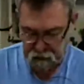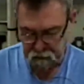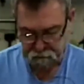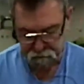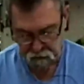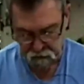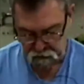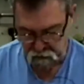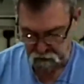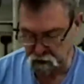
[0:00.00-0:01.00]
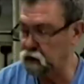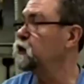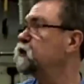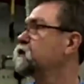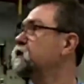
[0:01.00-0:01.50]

Now the frog has got 2